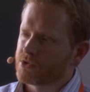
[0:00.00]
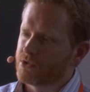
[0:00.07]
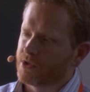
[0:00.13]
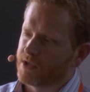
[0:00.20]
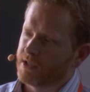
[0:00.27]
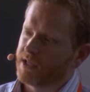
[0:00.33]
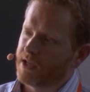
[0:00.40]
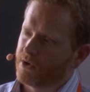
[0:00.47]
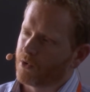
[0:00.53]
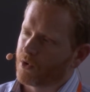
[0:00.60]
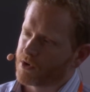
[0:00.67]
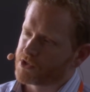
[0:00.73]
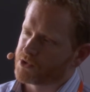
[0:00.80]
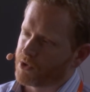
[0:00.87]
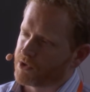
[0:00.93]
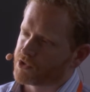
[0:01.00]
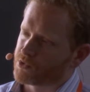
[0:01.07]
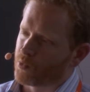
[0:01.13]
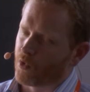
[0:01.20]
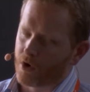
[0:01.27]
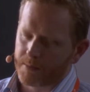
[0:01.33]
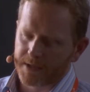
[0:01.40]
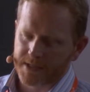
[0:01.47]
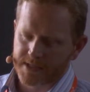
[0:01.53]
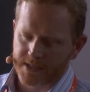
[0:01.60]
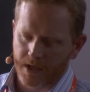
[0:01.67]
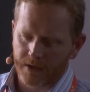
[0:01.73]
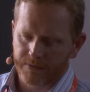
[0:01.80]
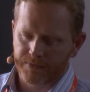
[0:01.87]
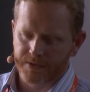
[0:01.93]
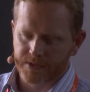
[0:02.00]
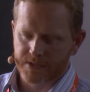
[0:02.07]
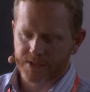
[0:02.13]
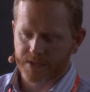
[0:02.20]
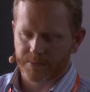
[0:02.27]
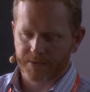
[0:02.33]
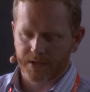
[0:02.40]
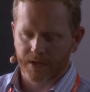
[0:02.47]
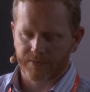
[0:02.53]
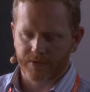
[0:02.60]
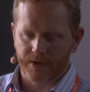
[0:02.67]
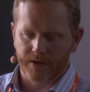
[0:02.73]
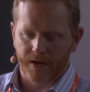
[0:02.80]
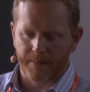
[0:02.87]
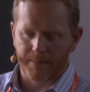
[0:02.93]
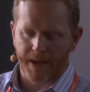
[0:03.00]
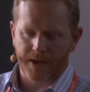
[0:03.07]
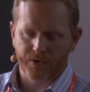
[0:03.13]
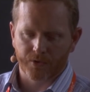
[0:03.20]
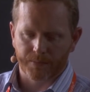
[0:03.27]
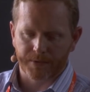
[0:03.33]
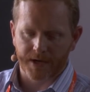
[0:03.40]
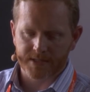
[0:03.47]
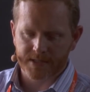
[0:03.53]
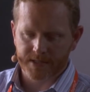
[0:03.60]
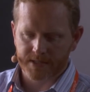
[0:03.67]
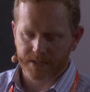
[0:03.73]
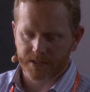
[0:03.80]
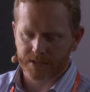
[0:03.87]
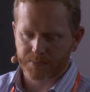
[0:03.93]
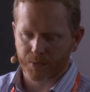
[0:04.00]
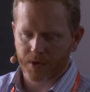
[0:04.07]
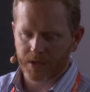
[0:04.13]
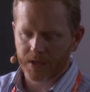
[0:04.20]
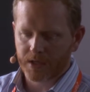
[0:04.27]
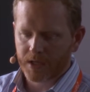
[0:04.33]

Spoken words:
the container orchestrator Swarm itself is something of a manual process at this point.